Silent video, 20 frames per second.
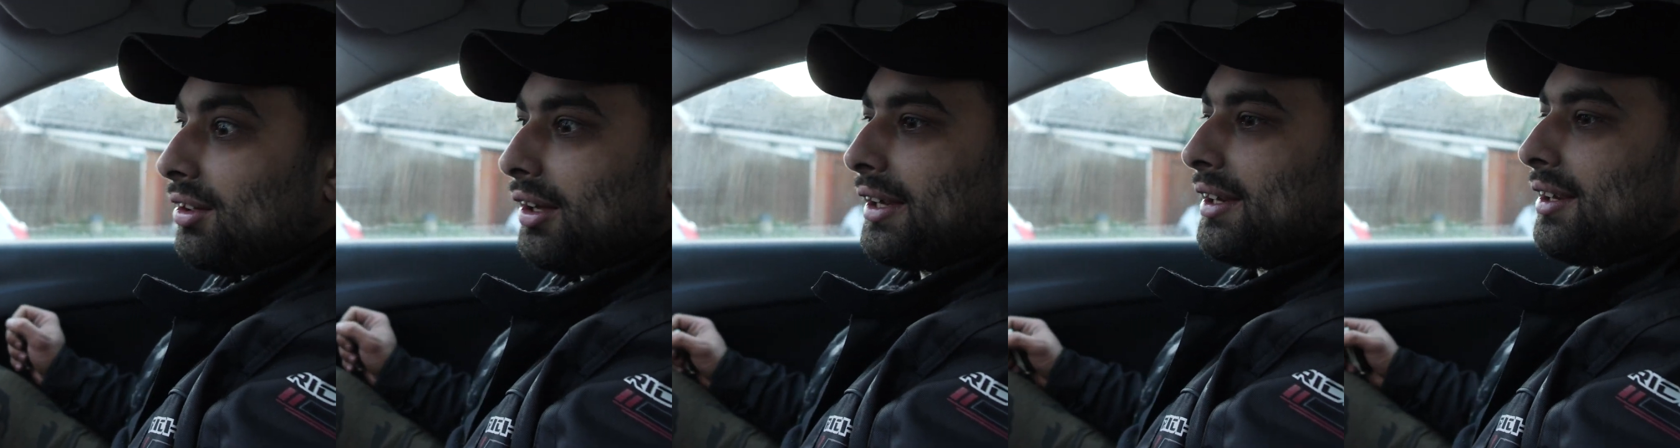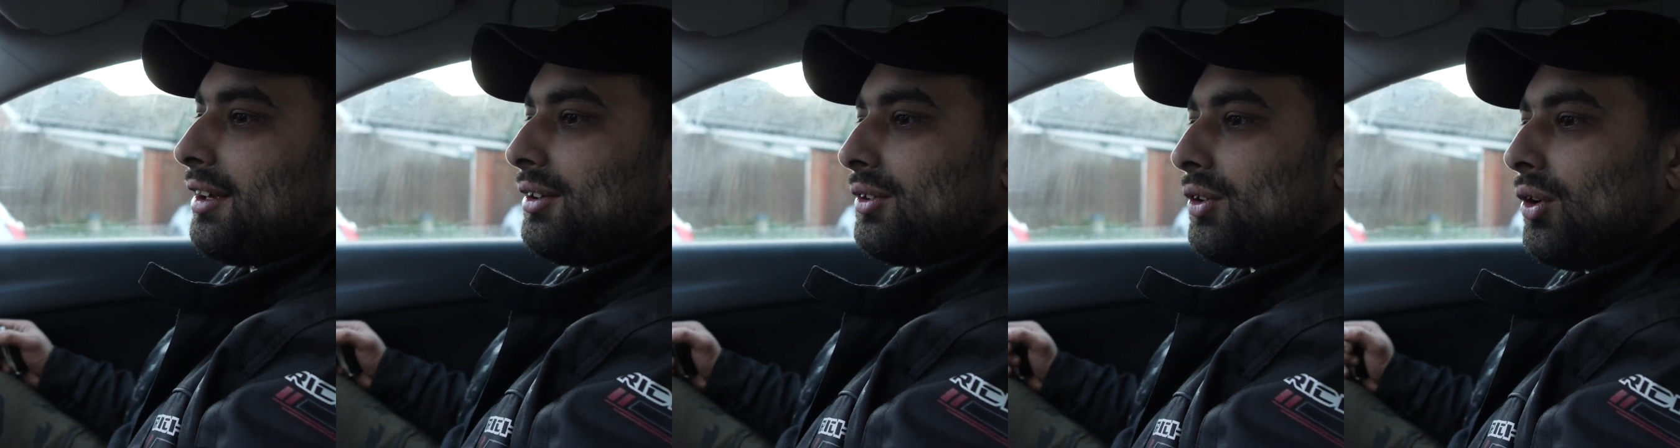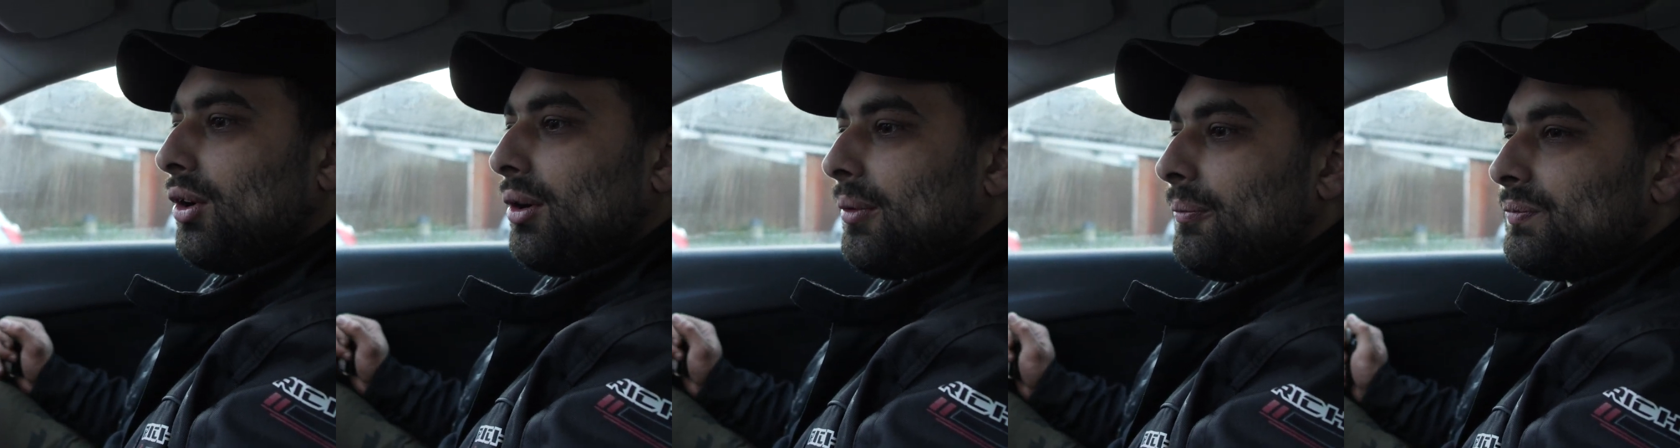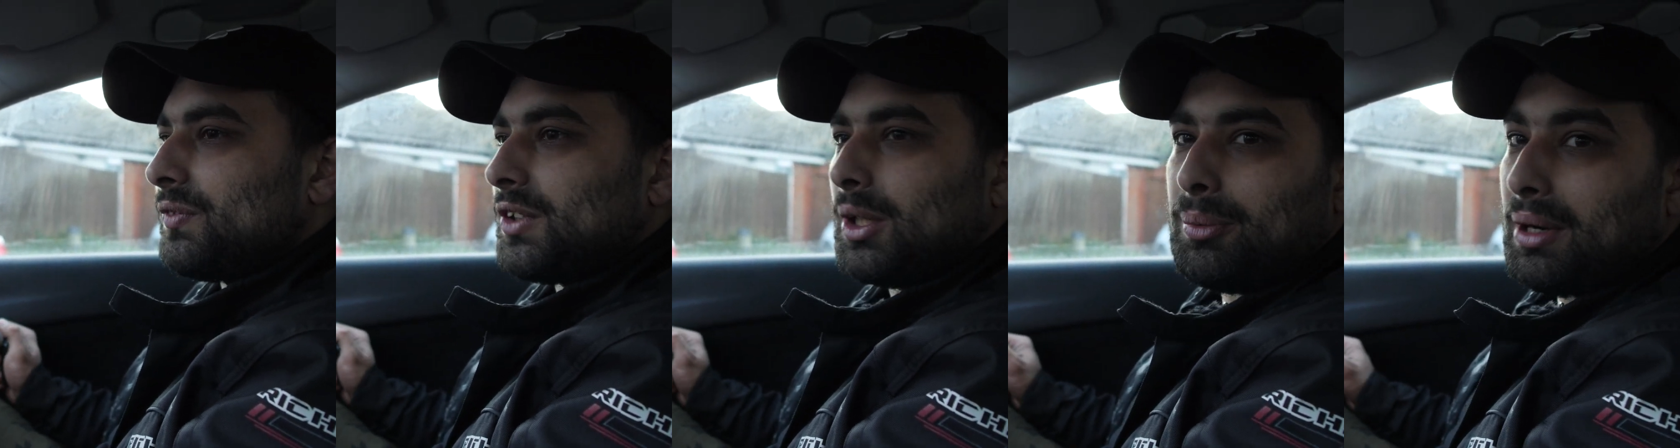like it a lot.
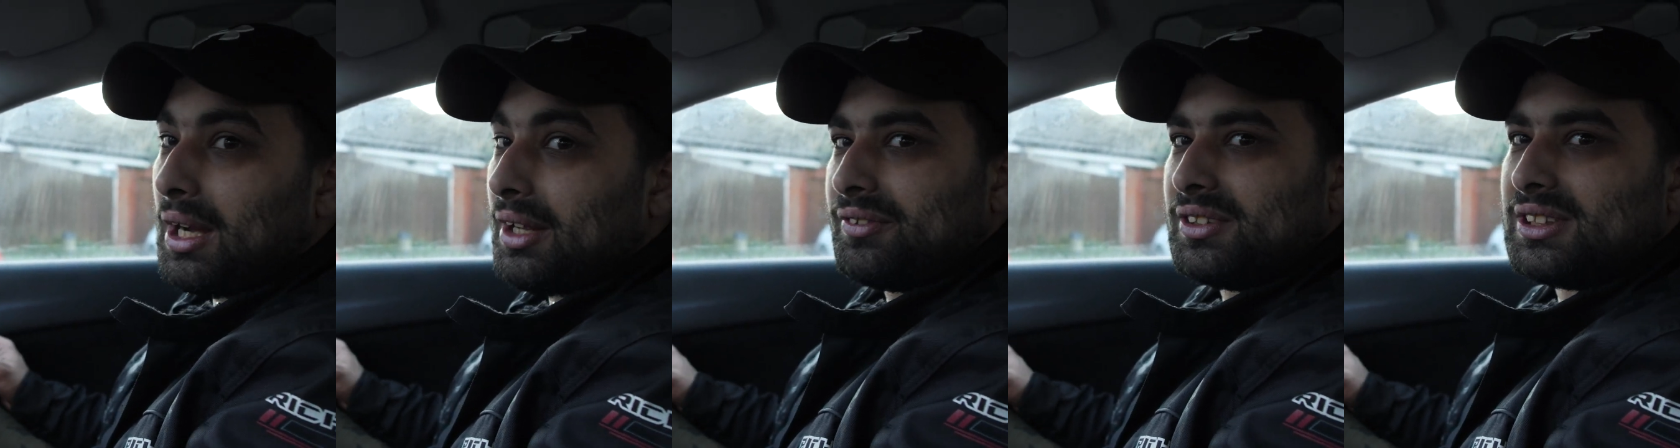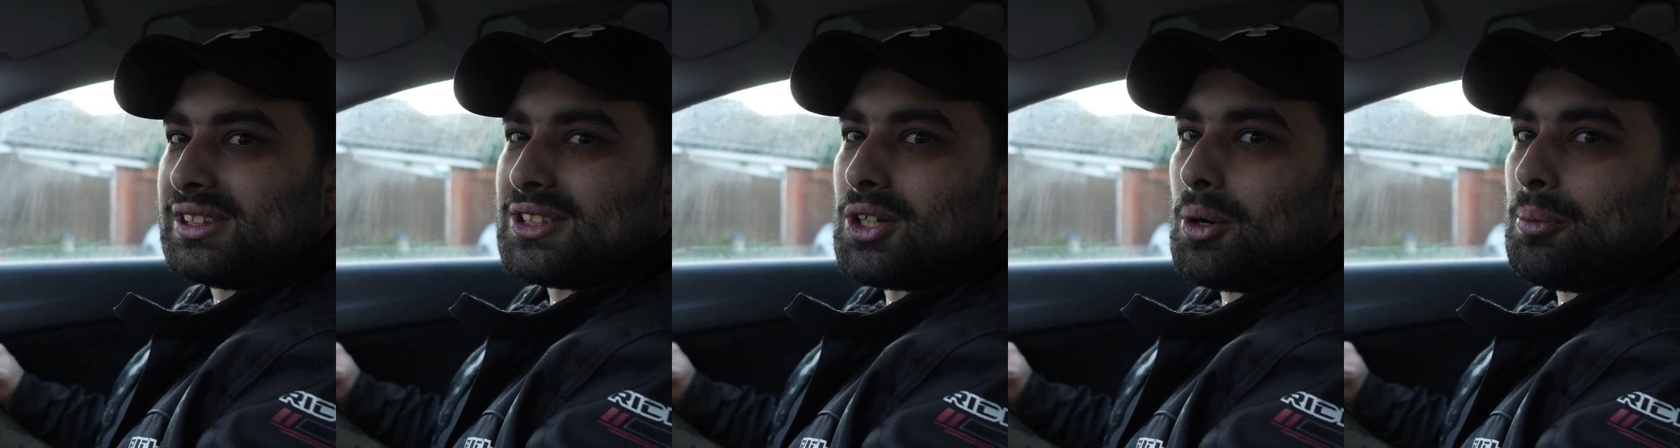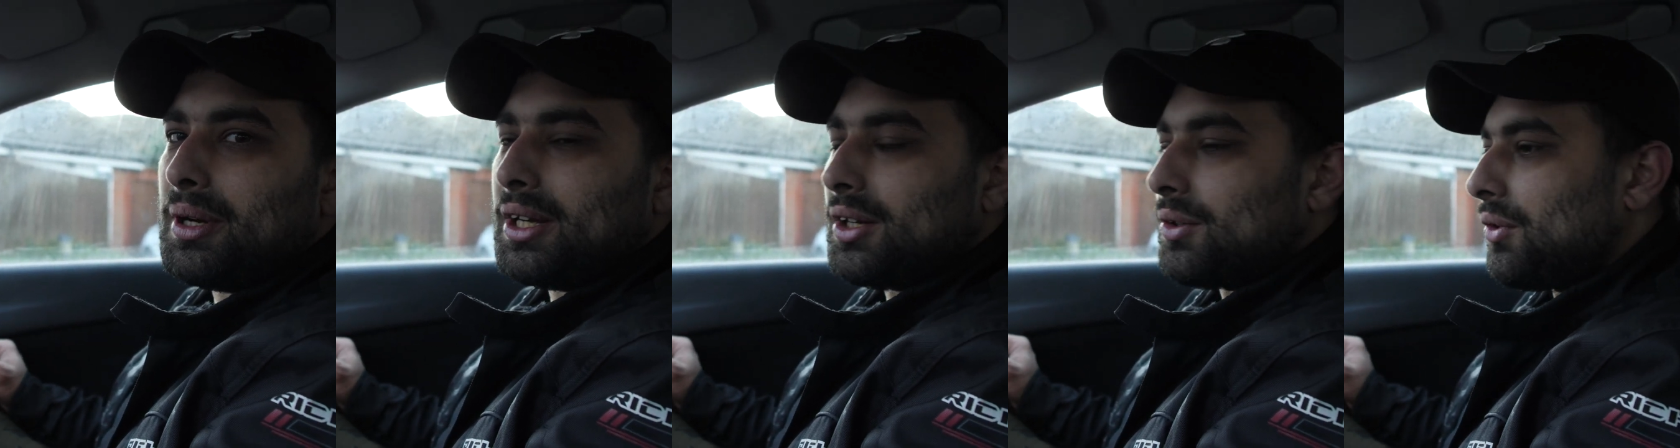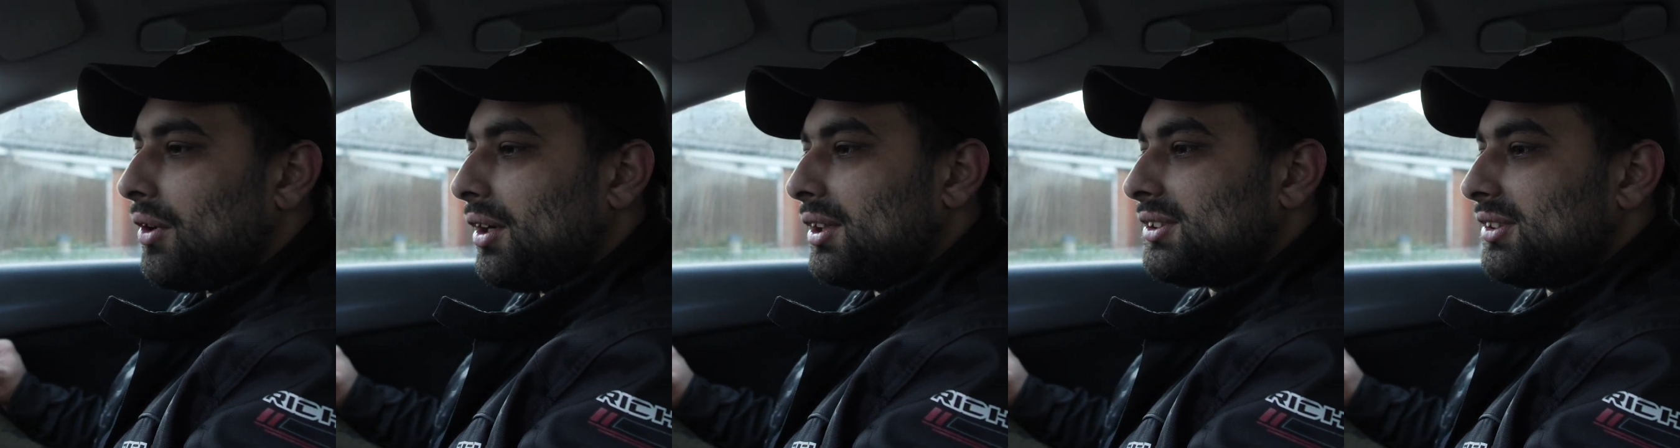I might even sell my
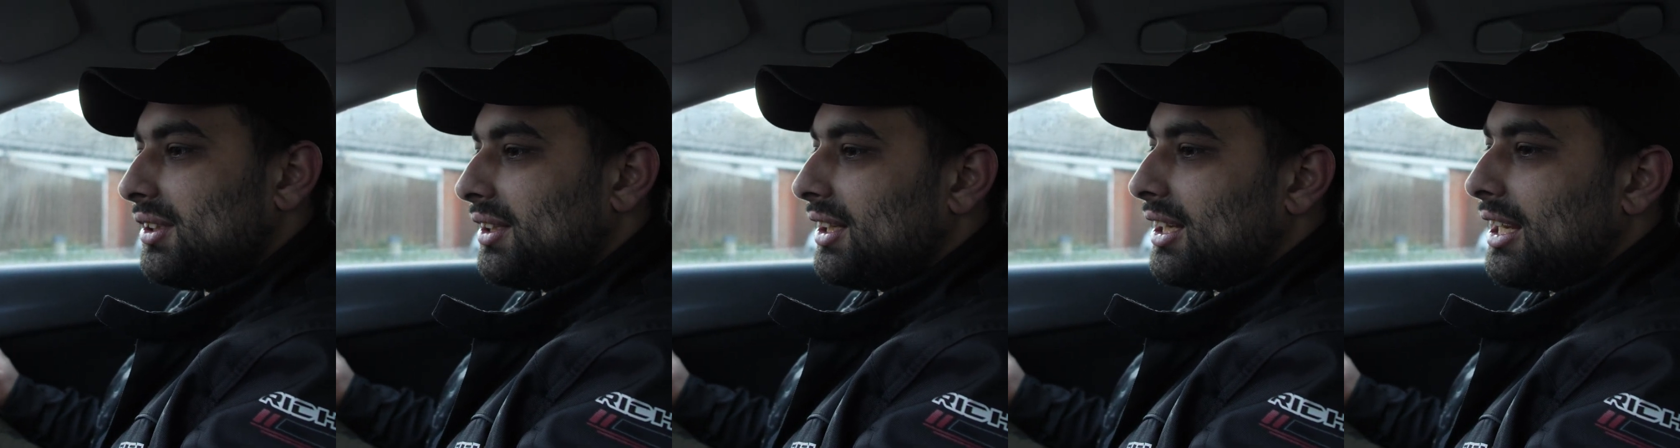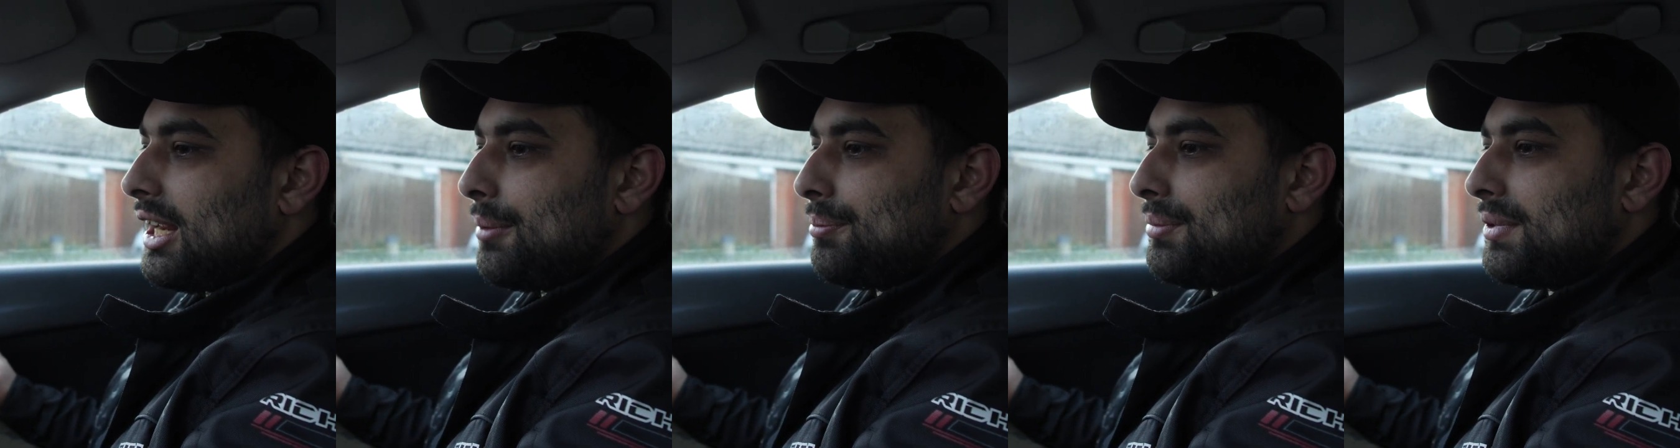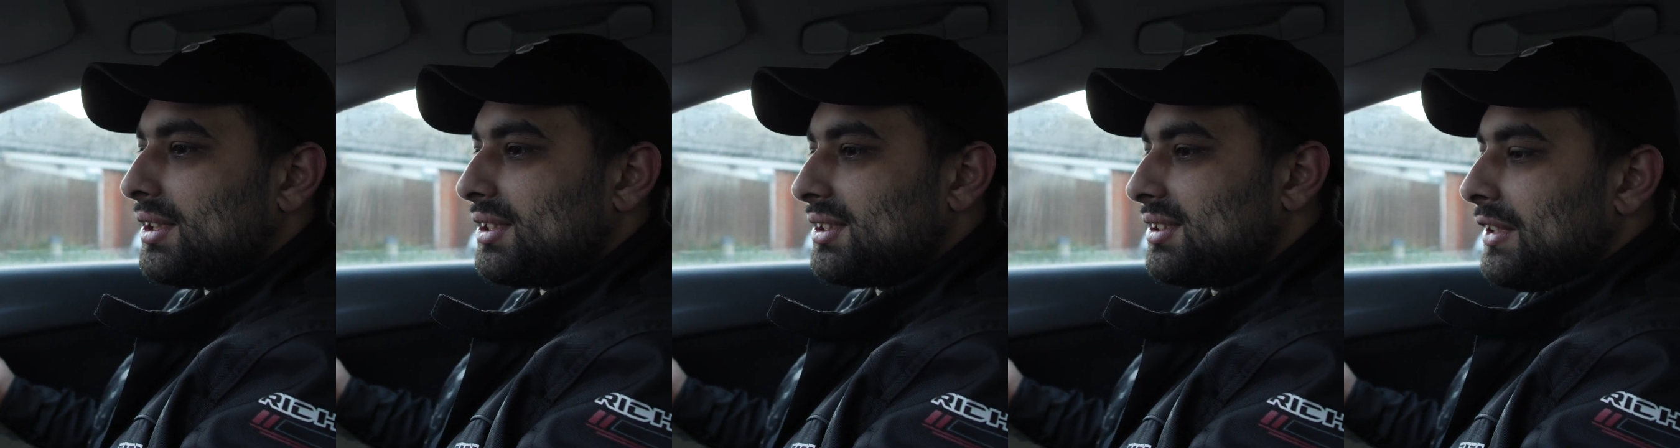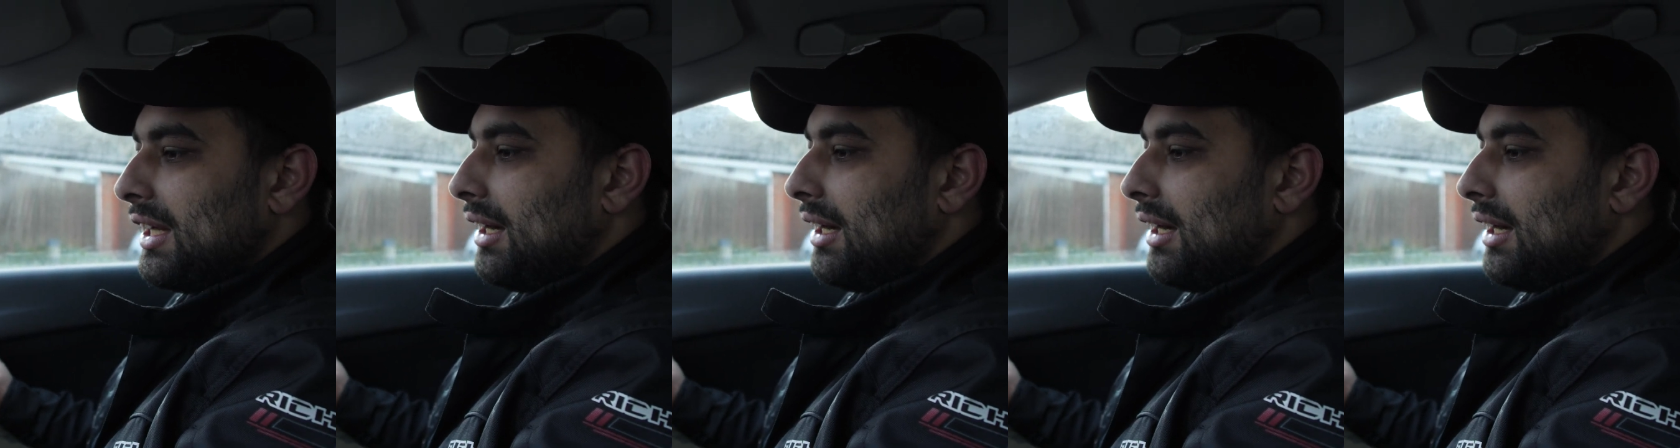Chrysler and keep this.